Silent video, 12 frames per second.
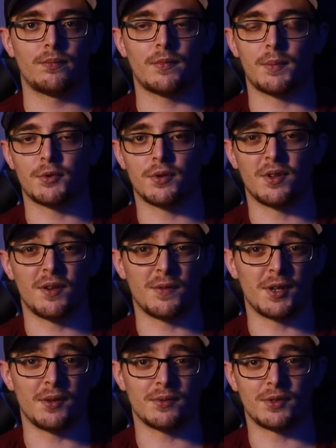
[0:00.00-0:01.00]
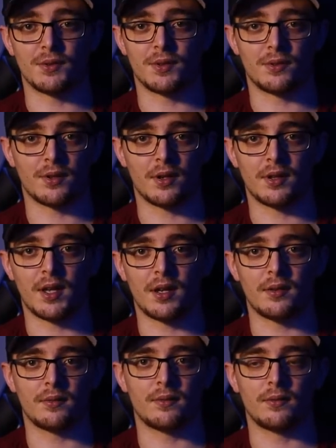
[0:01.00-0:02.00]
I'm sure there are videos you can look on that.
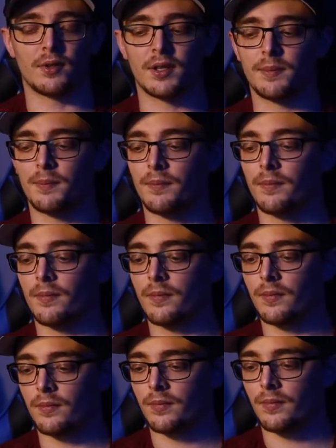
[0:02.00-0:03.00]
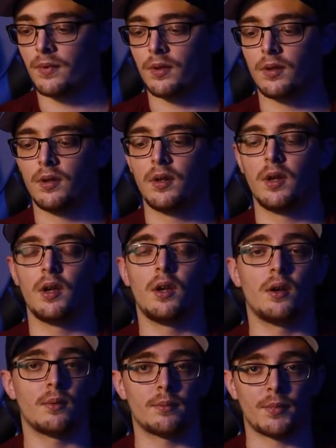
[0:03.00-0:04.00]

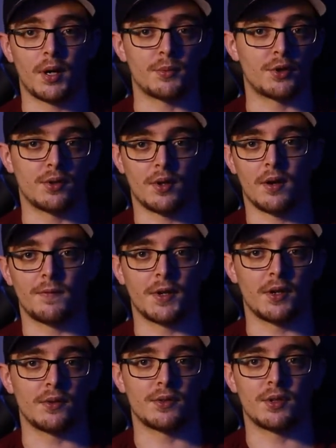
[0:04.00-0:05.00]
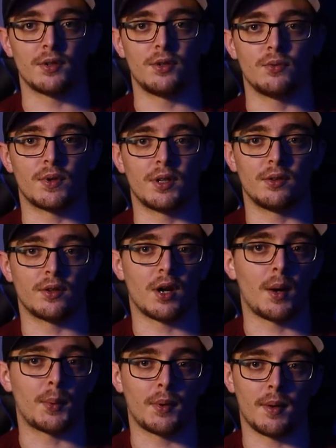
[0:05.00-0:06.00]
But I'm sure there are videos you can look
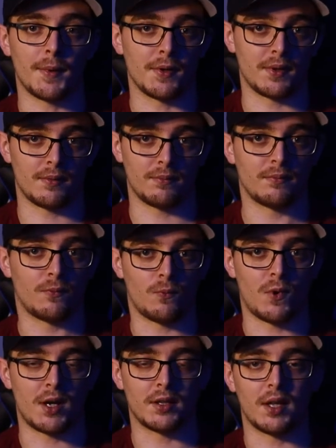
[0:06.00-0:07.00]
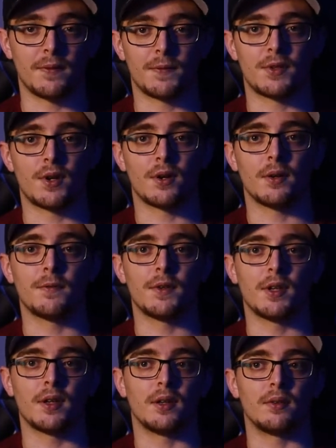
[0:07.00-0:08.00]
up about wildlife
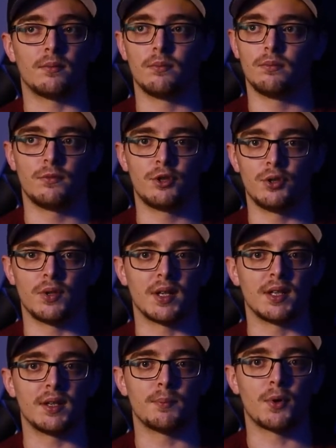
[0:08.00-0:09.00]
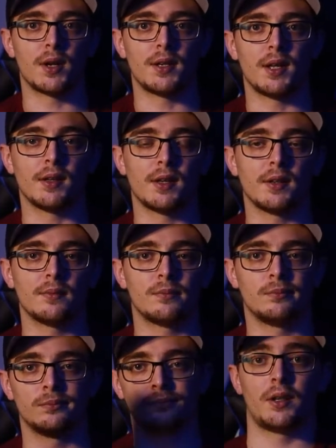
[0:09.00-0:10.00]
photography and shooting in broad daylight.
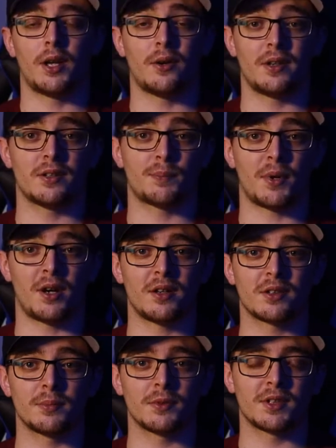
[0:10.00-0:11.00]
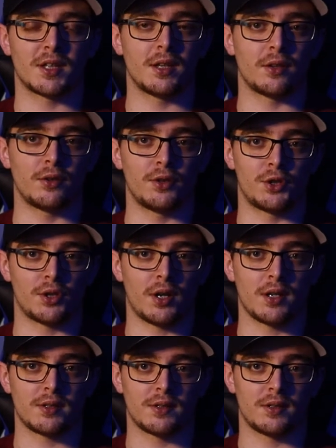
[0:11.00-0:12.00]
Now, it is possible to get good
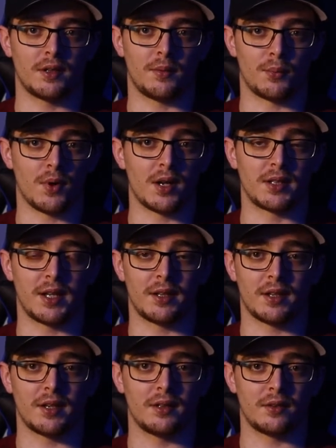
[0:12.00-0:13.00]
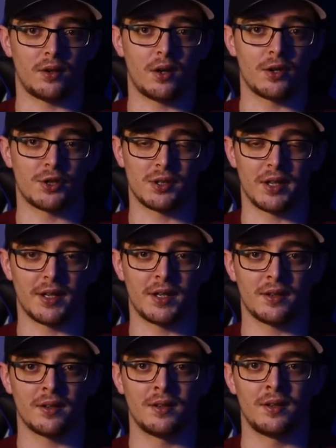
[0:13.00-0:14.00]
shots in broad daylight and harsh lighting,